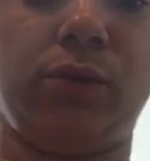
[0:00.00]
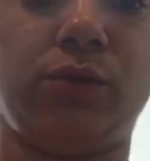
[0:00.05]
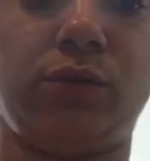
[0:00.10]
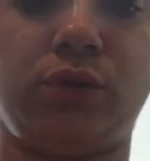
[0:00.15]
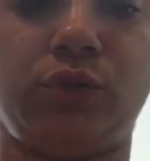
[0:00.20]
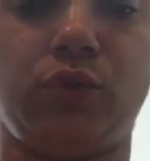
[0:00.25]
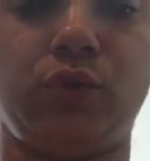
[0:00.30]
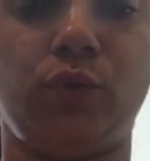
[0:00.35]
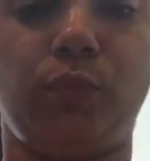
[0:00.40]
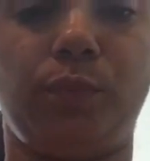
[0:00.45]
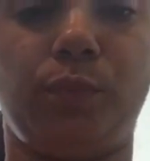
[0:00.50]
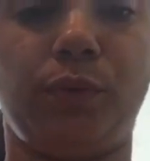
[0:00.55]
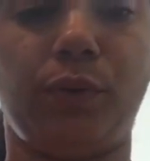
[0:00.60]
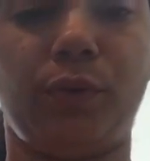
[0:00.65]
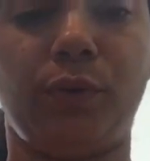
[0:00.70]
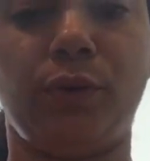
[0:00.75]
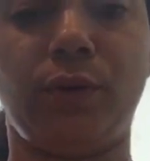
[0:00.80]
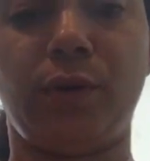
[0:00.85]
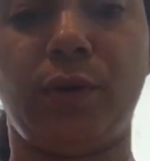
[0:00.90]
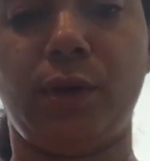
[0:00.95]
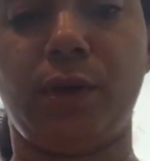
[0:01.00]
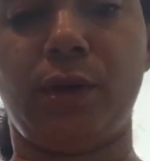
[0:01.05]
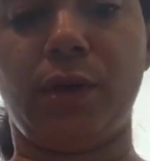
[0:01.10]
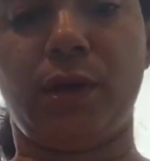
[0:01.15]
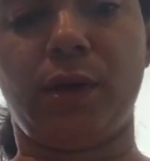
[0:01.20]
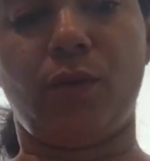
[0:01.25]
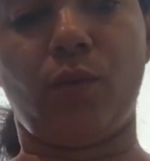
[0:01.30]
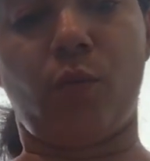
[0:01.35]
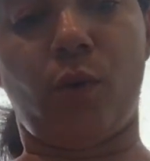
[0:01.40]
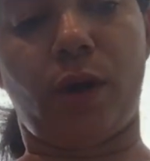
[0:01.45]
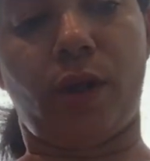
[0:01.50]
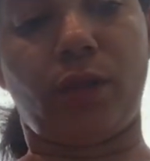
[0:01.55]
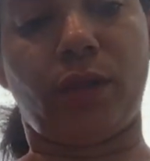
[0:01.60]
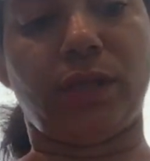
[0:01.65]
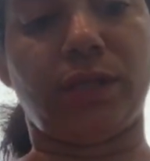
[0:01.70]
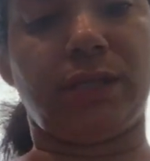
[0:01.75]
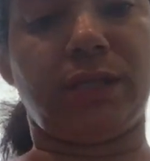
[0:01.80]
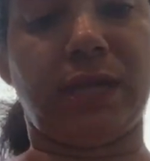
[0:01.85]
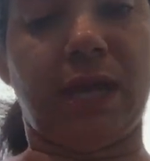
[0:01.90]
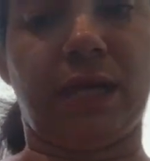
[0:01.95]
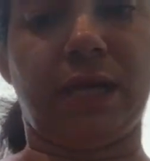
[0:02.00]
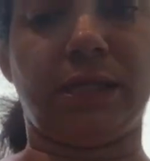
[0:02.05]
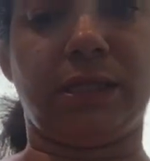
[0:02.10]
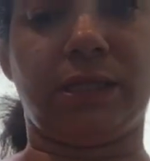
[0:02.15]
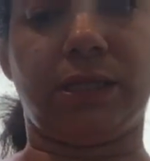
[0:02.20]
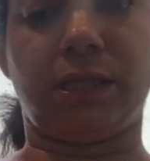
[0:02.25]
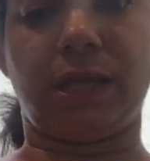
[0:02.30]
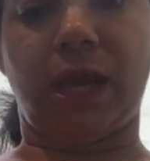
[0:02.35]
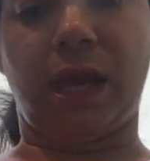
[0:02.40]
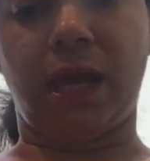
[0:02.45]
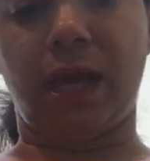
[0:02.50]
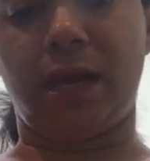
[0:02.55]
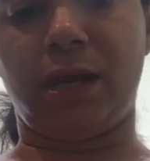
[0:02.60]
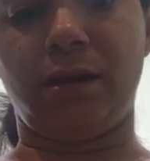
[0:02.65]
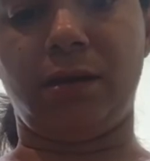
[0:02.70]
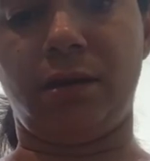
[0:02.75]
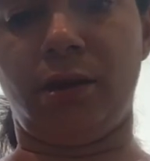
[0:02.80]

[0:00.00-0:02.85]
soup one of these days, and you